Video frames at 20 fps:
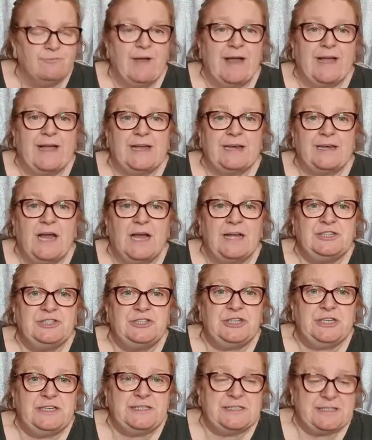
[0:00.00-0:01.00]
recognize
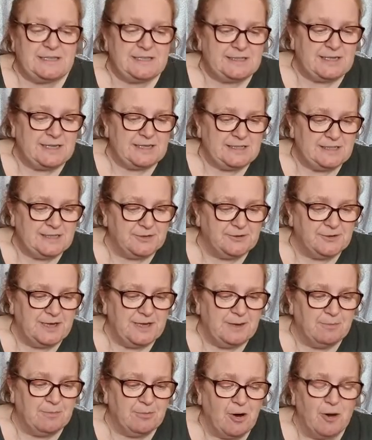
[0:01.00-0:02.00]
Jesus until
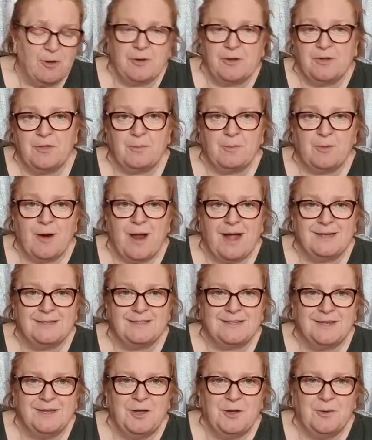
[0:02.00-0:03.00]
he broke the bread